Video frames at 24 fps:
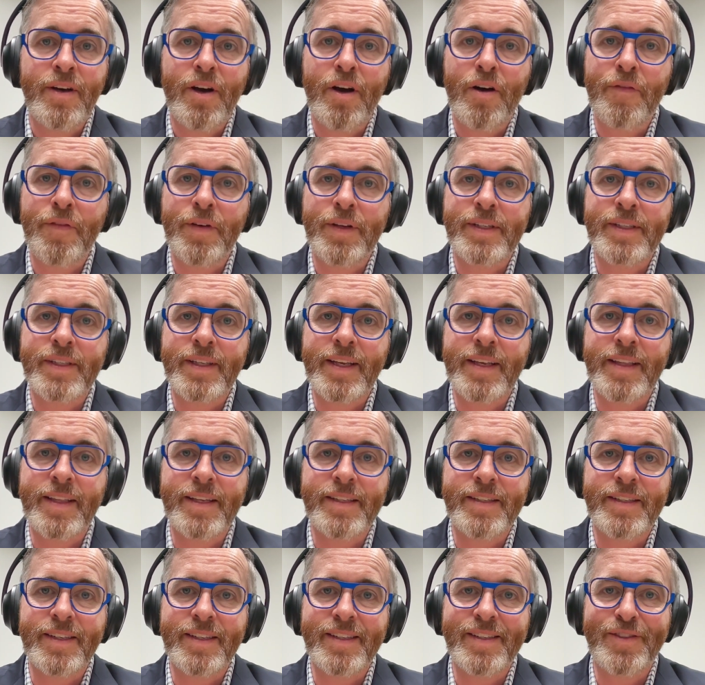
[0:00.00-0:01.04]
Obviously,
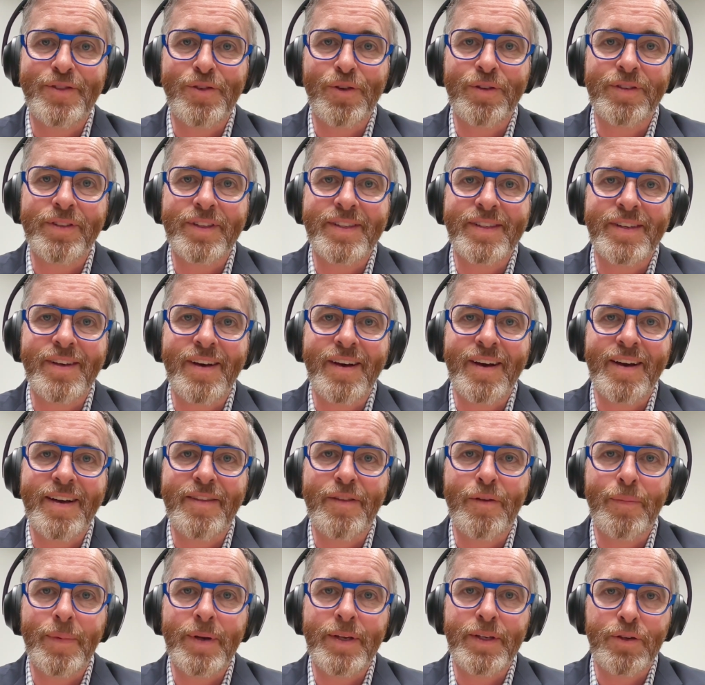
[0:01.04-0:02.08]
there's a strong desire
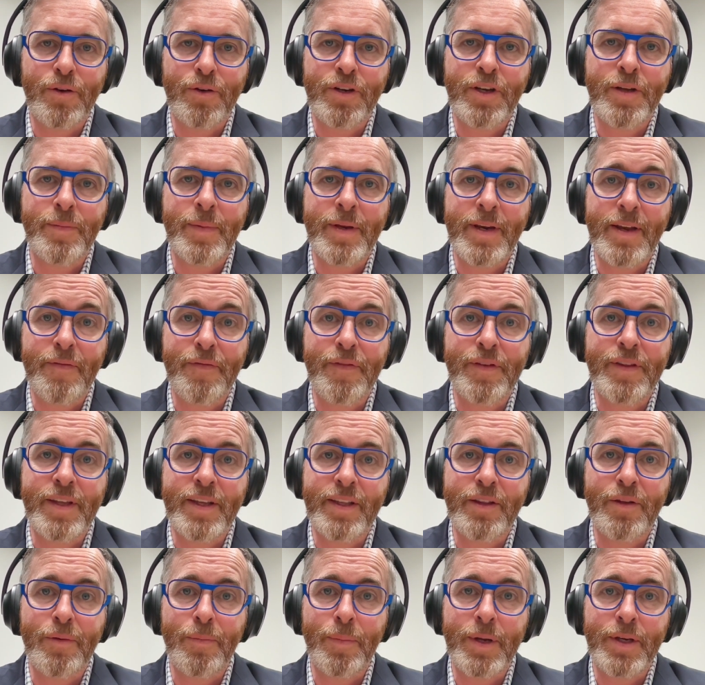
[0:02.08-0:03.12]
that we document
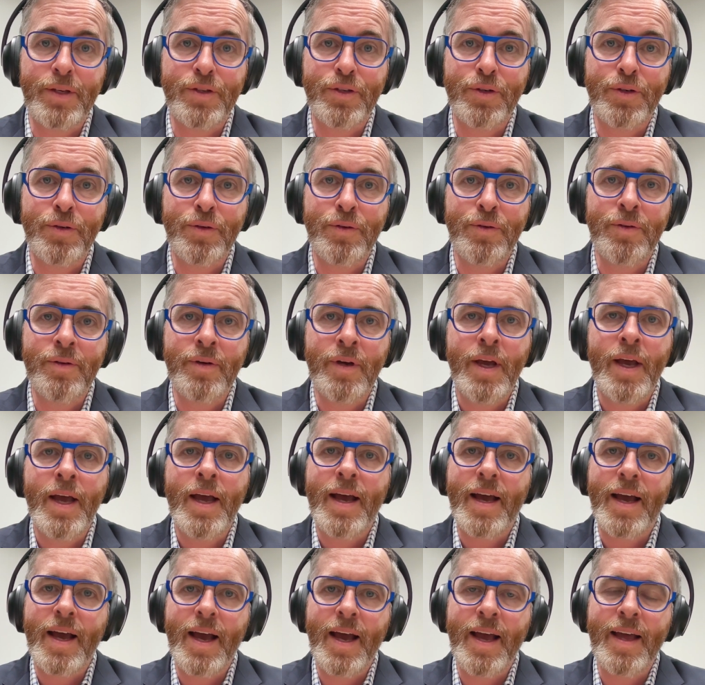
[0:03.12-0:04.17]
everything that we do,
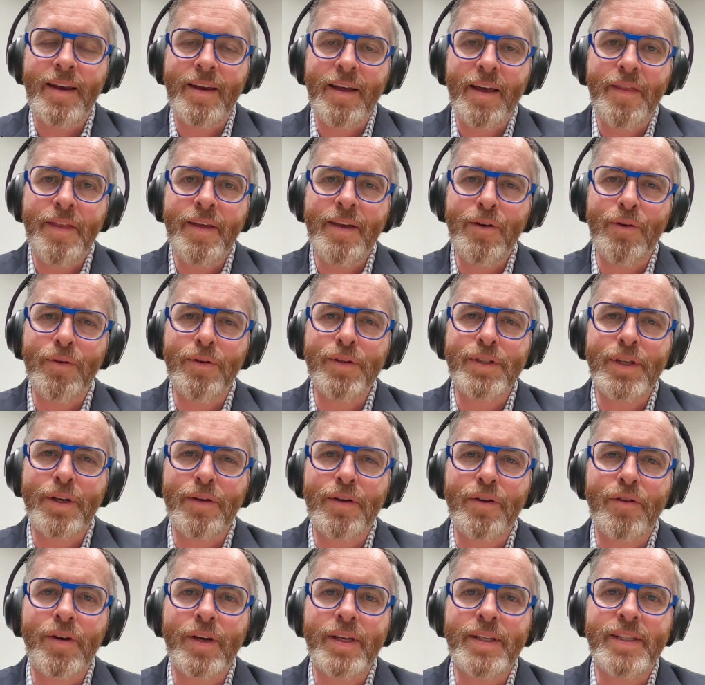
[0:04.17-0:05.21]
and I think also
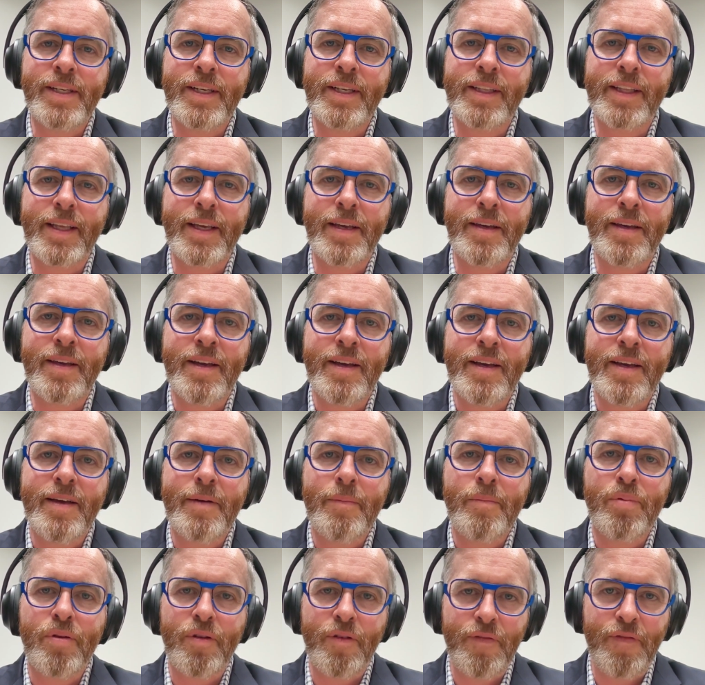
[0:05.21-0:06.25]
increasingly
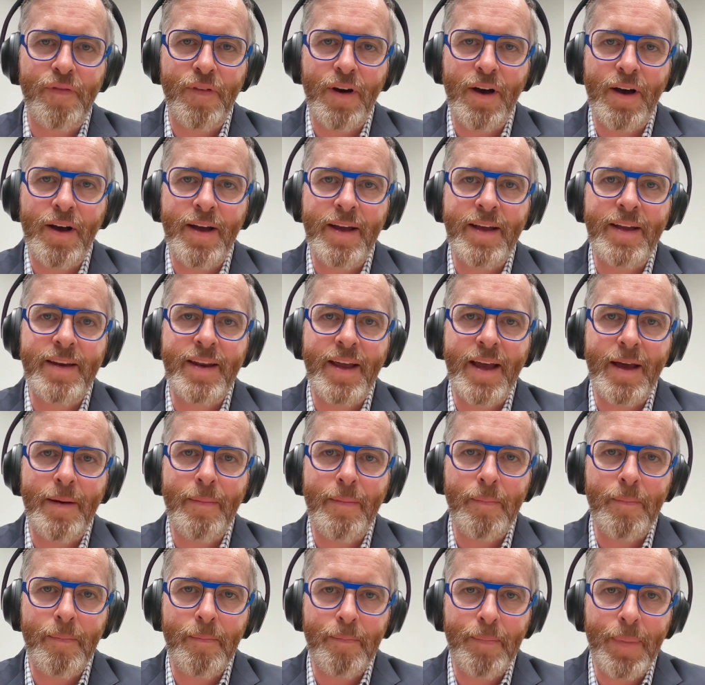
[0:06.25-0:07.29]
provide
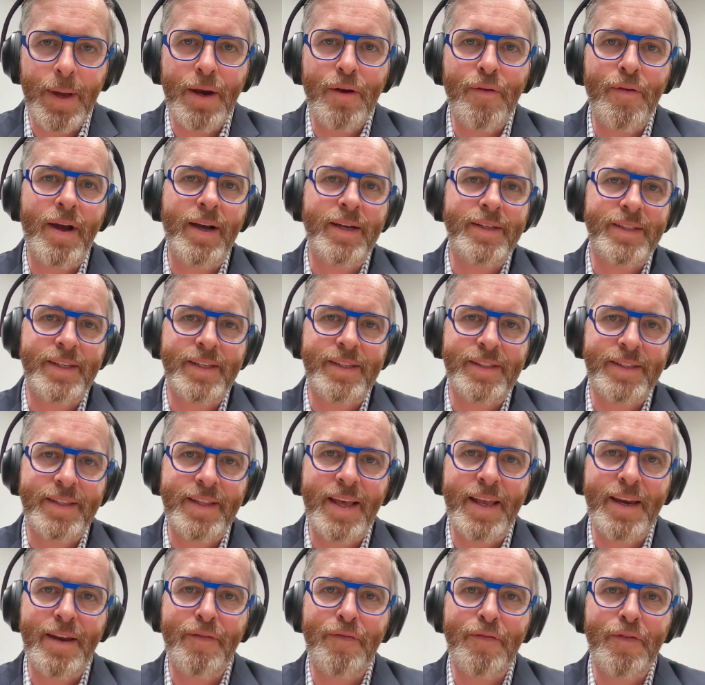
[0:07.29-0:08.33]
better access to
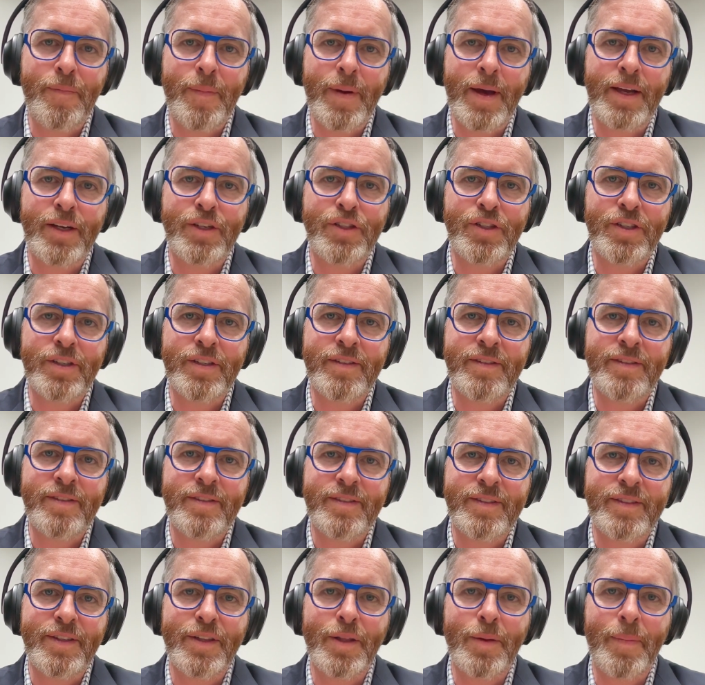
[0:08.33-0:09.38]
that information
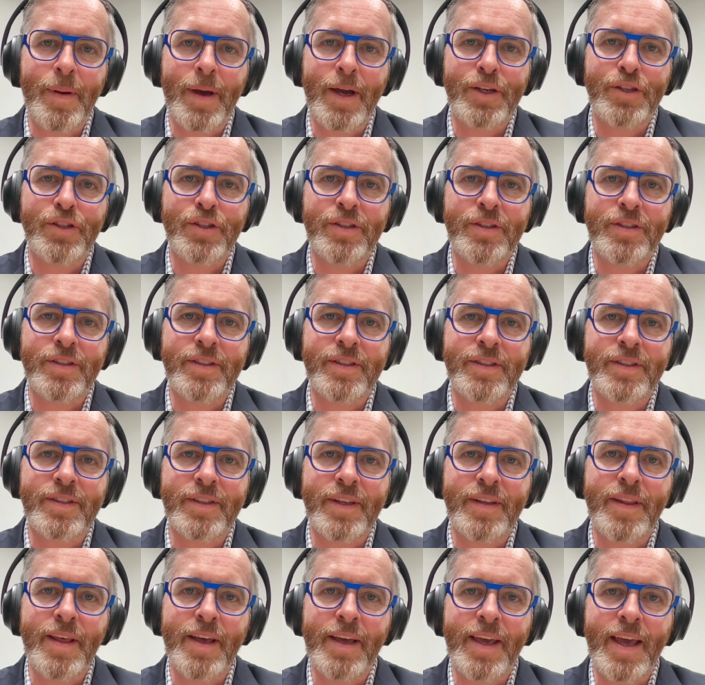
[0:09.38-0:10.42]
to the patients
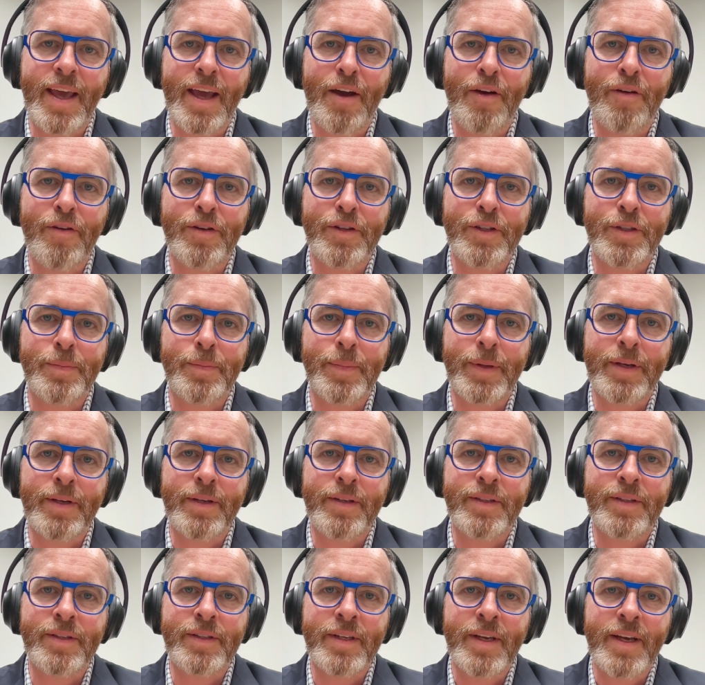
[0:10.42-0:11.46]
and their carers,
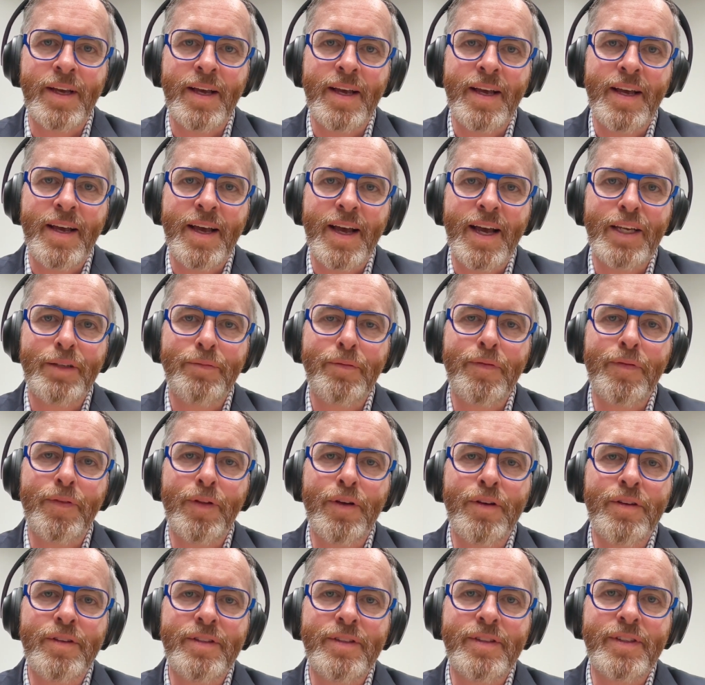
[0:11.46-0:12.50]
because as we've
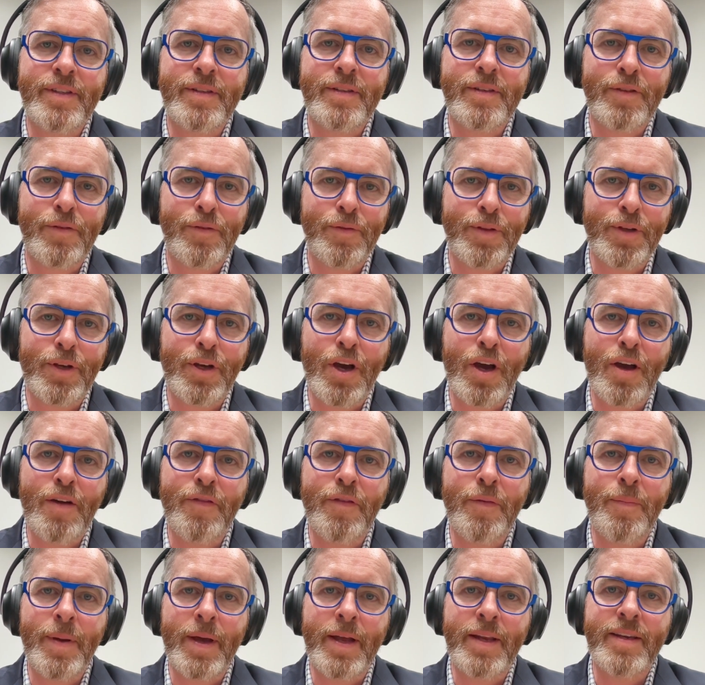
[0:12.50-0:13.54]
learned through the
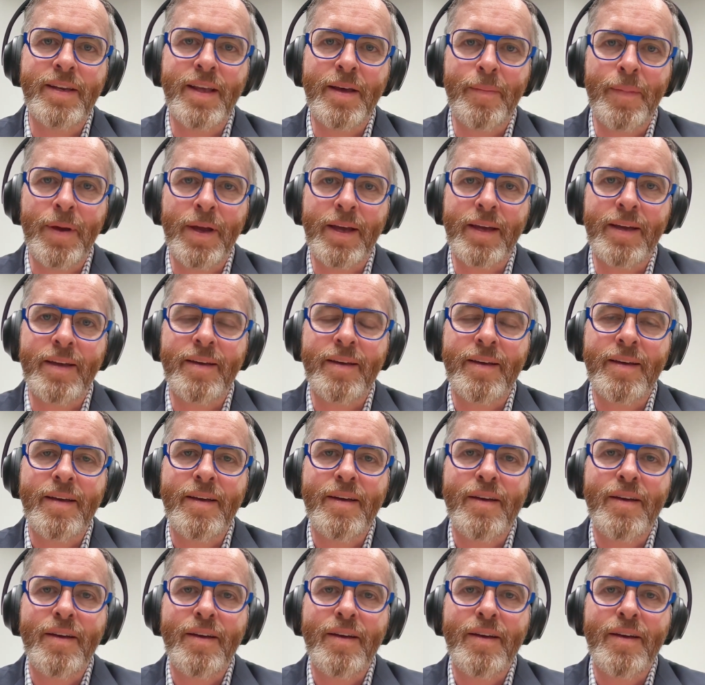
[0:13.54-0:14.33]
COVID pandemic,